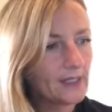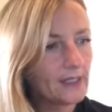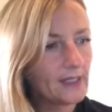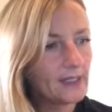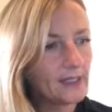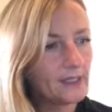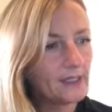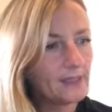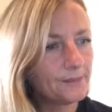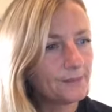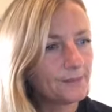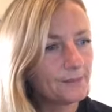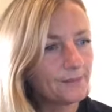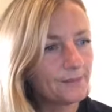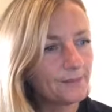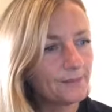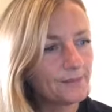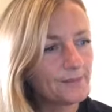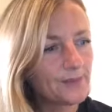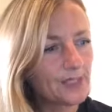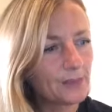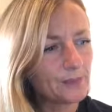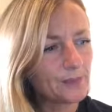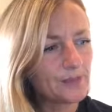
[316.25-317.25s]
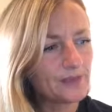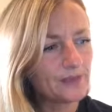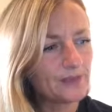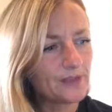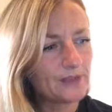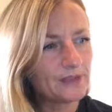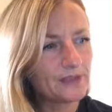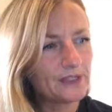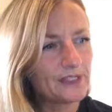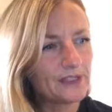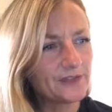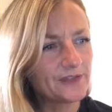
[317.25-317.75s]
Um, it was
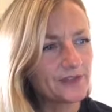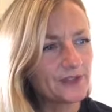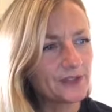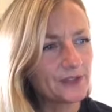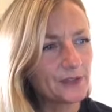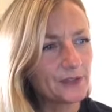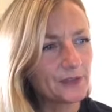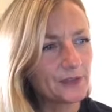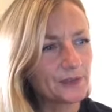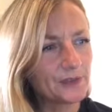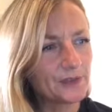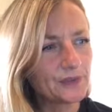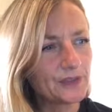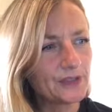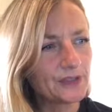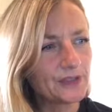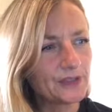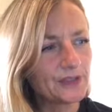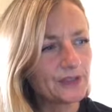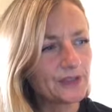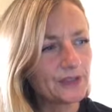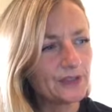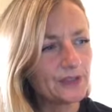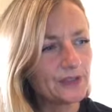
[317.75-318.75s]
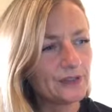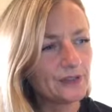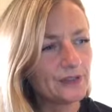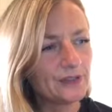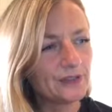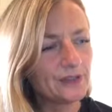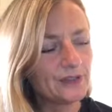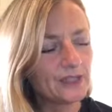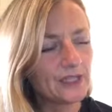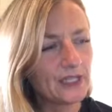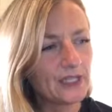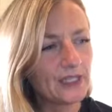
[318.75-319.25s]
very difficult
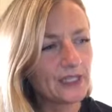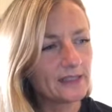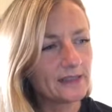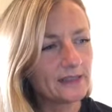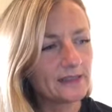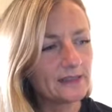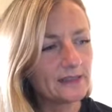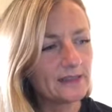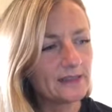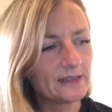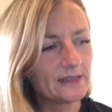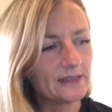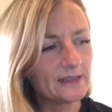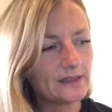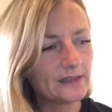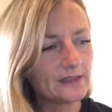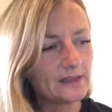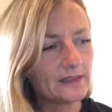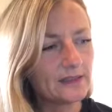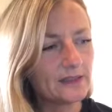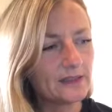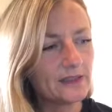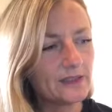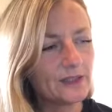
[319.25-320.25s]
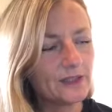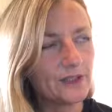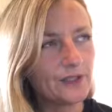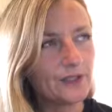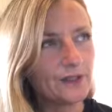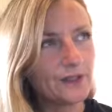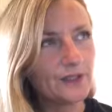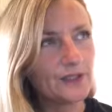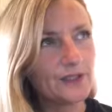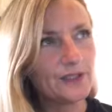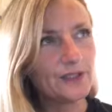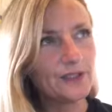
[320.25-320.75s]
to get
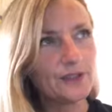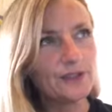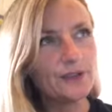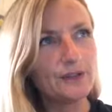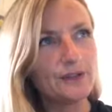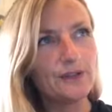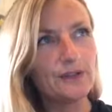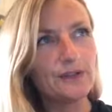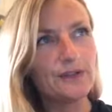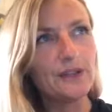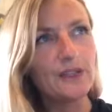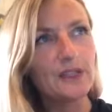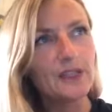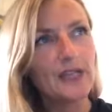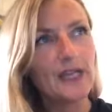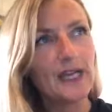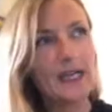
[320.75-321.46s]
used to,